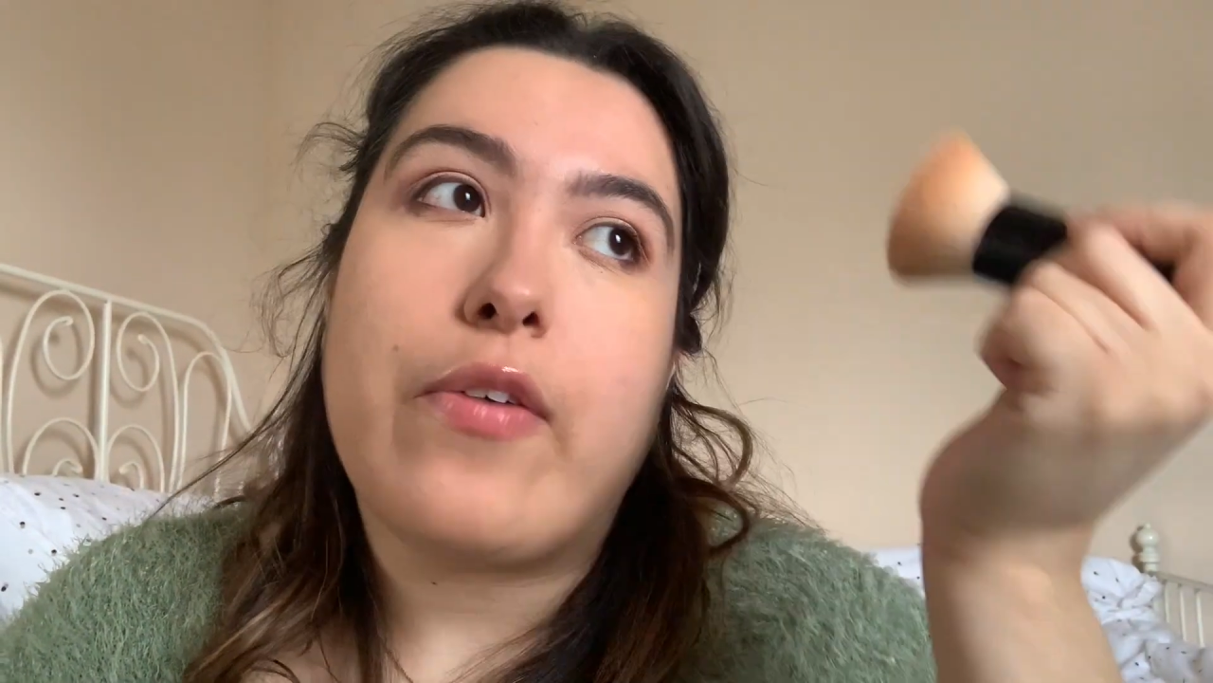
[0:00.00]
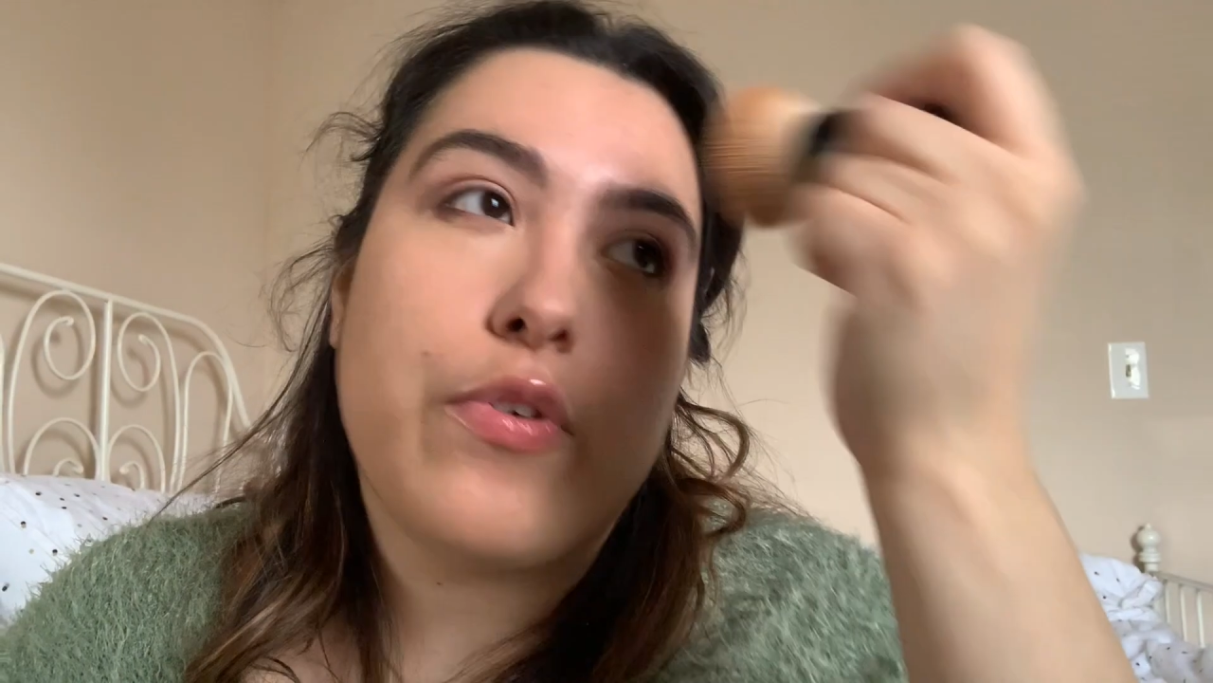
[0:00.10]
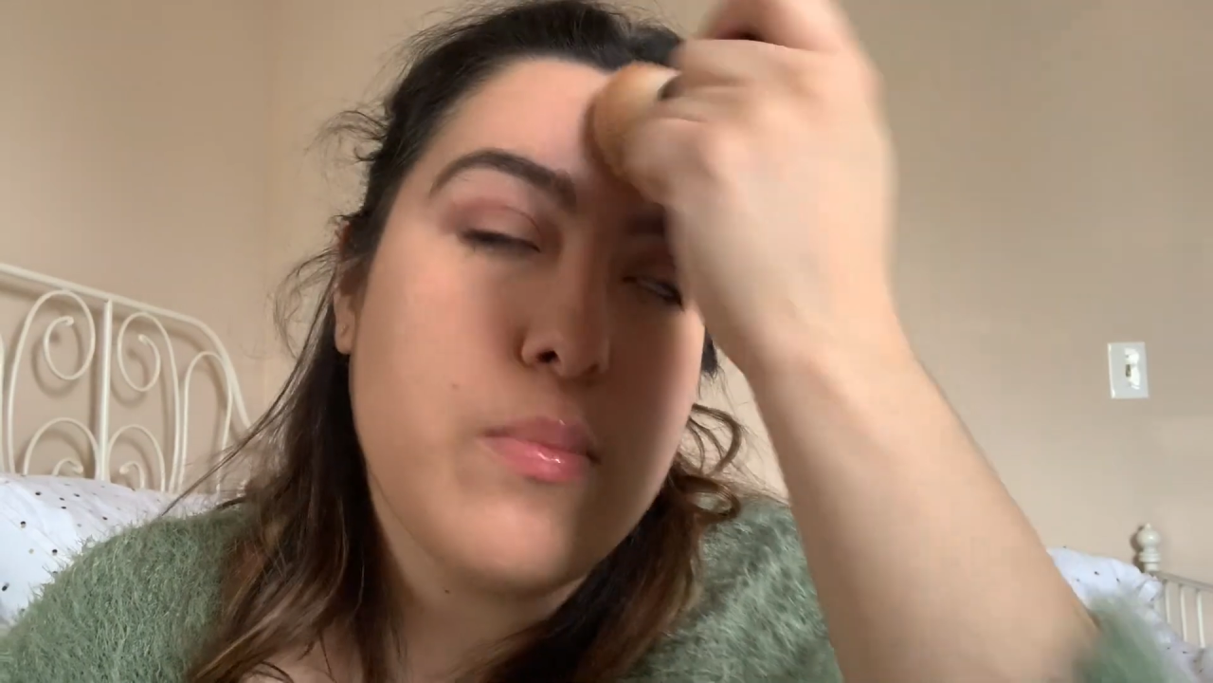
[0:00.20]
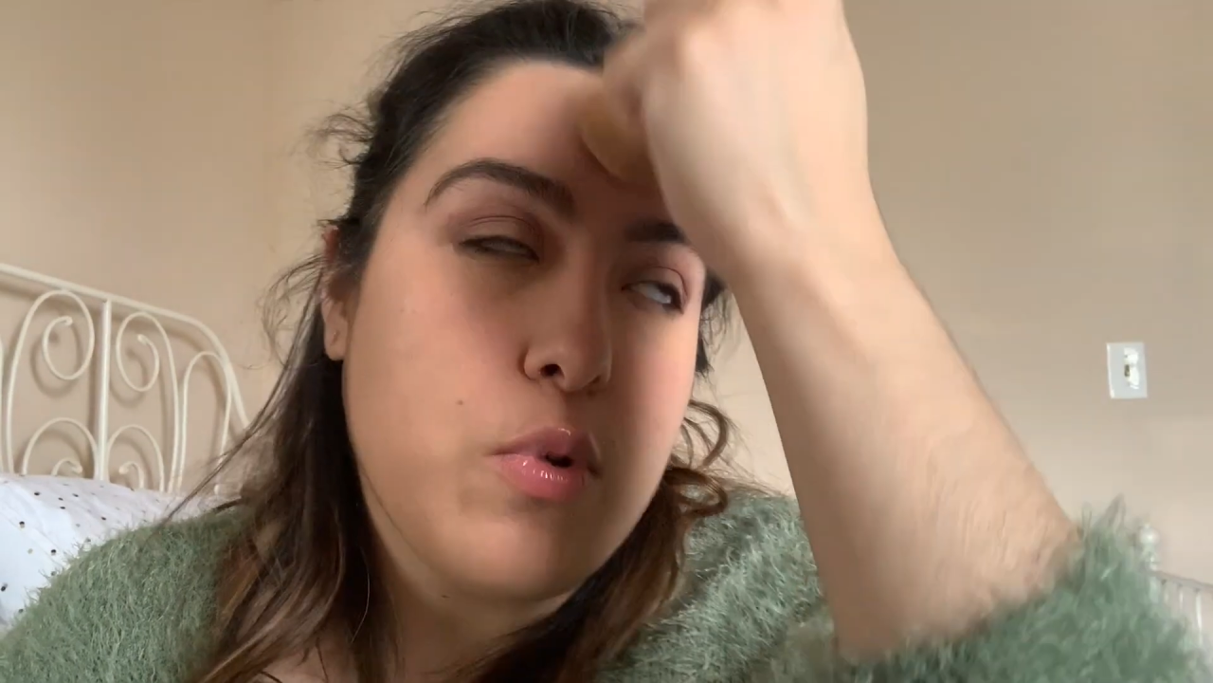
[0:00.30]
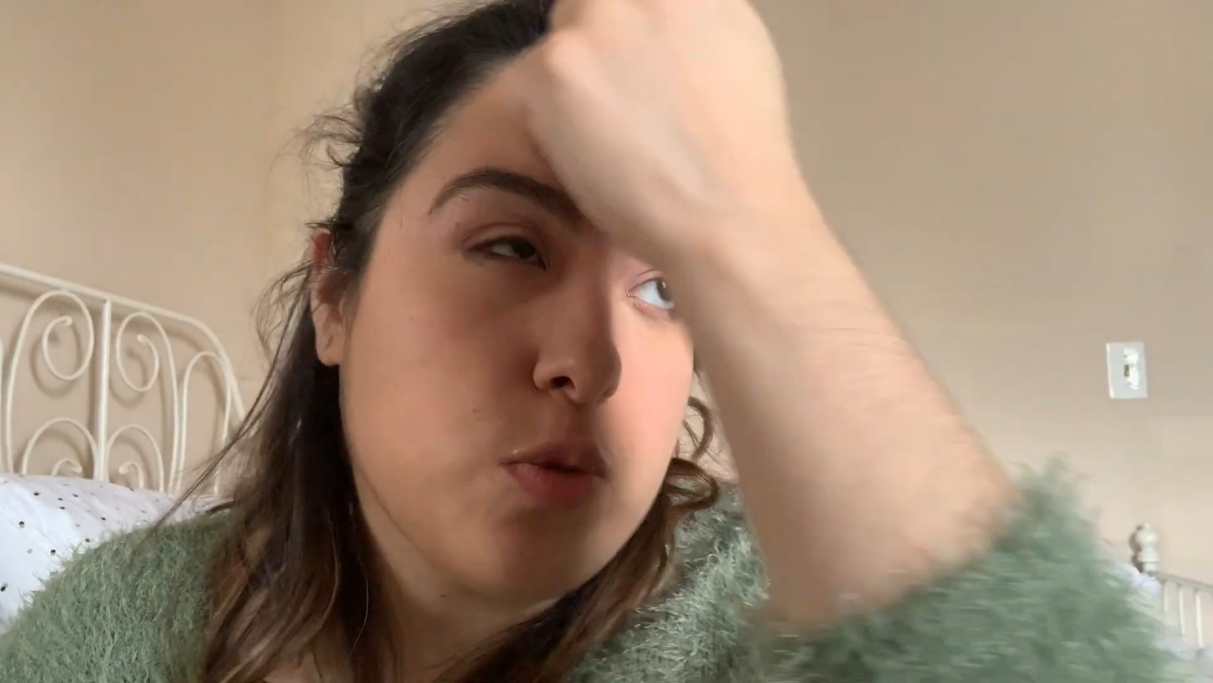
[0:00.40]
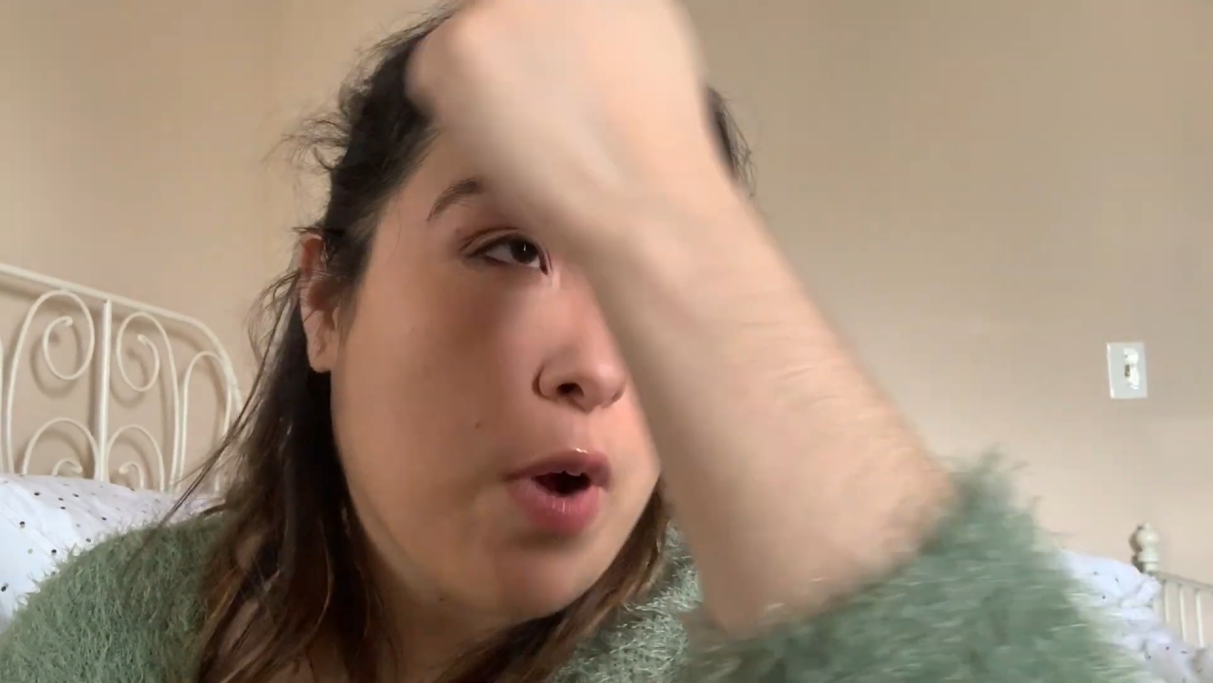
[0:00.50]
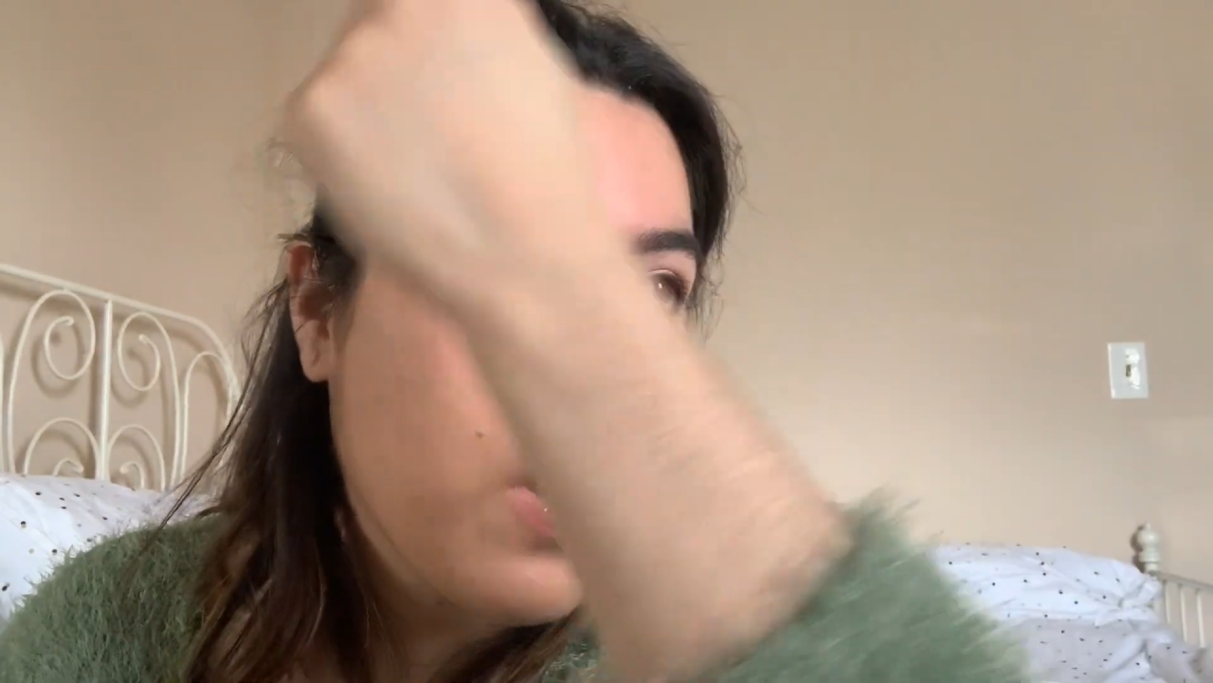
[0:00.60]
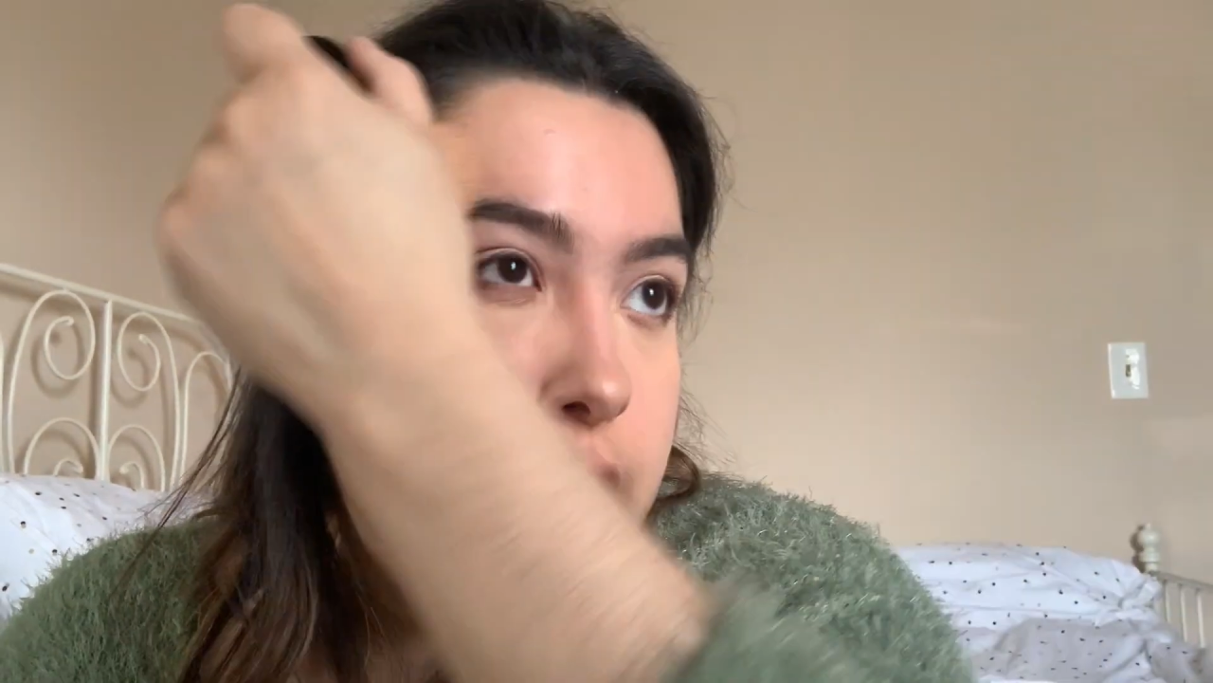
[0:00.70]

for the most part,